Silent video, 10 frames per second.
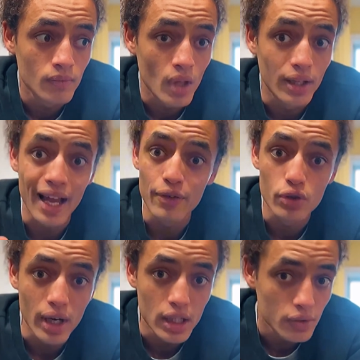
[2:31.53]
Live
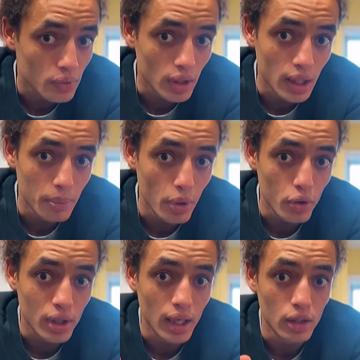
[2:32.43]
transferring,
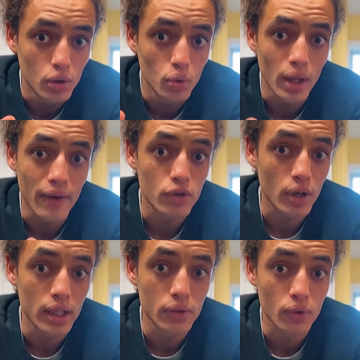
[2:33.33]
both can do live
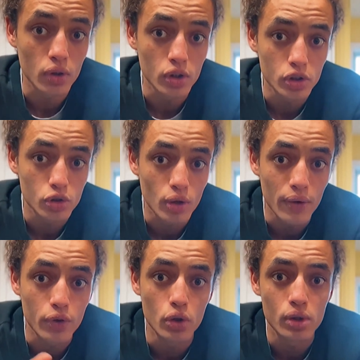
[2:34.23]
transfers,
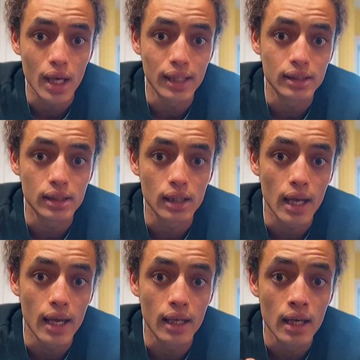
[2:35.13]
great for use cases
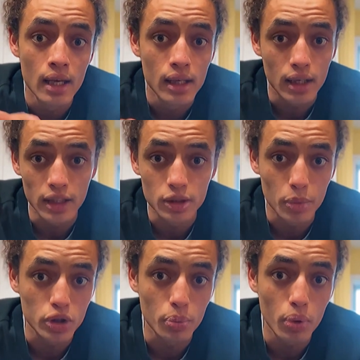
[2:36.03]
like customer
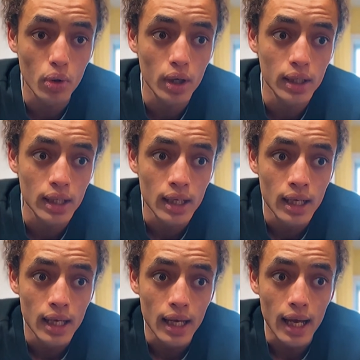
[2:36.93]
support,
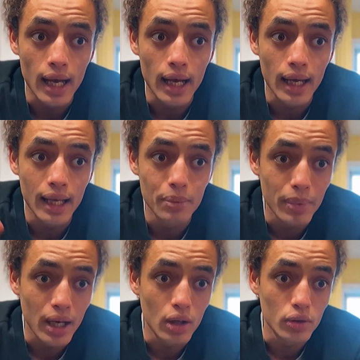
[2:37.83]

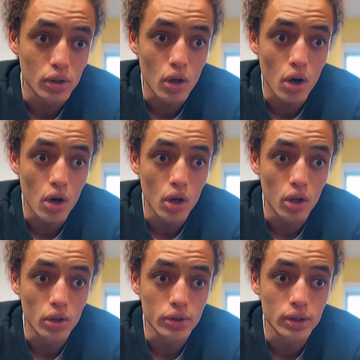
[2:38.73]
inbound
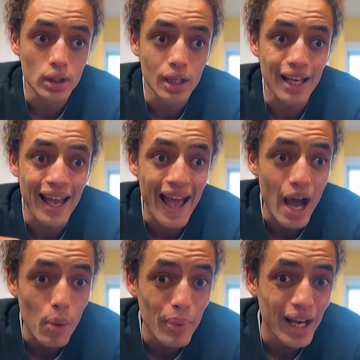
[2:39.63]
calls.
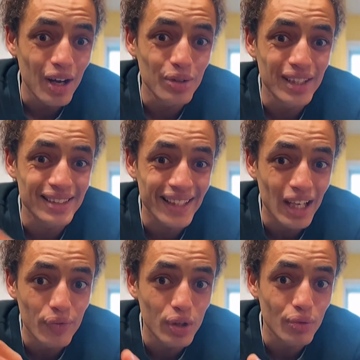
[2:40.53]
Outbound is
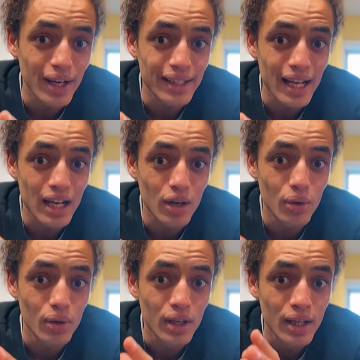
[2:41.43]
iffy right now.